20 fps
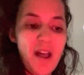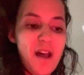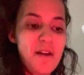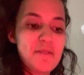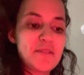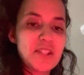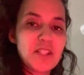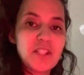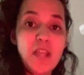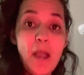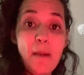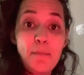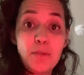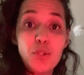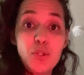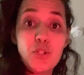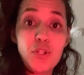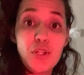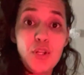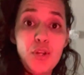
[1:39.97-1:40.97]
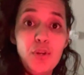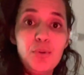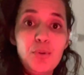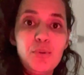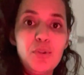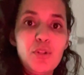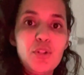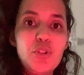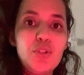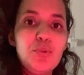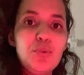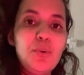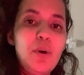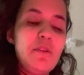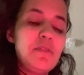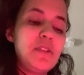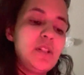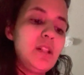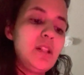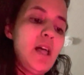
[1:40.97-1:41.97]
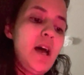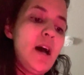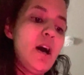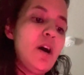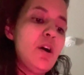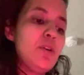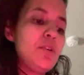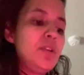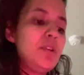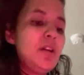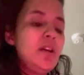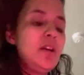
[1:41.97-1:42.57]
stepped to, that you have allowed.